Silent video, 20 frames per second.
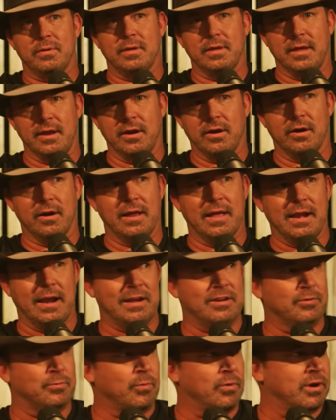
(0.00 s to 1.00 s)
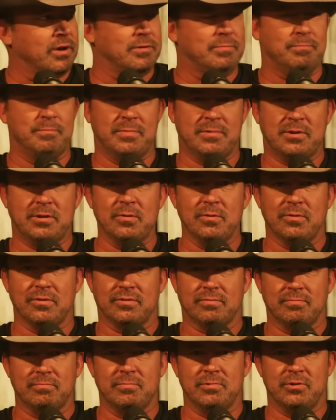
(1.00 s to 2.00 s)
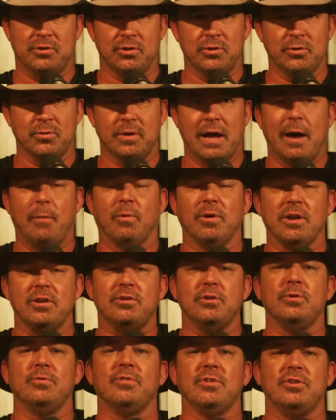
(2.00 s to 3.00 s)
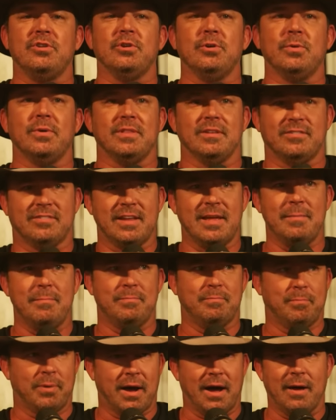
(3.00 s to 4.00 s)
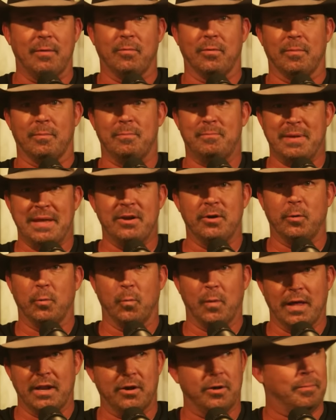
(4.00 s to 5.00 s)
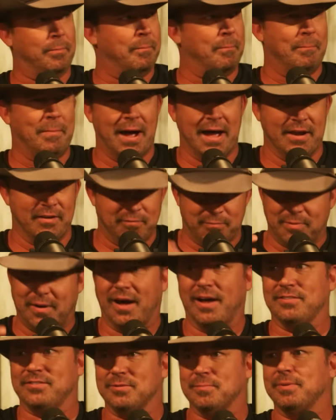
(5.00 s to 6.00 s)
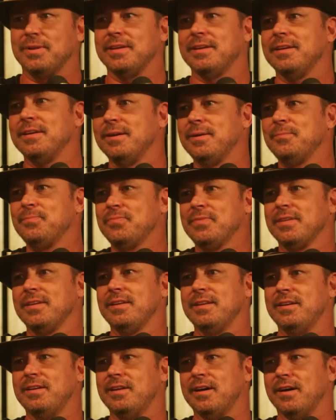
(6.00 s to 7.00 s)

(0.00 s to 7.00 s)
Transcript: here, and I just want to do this. I want to do the in the same pot where Peter Weller might have possibly, you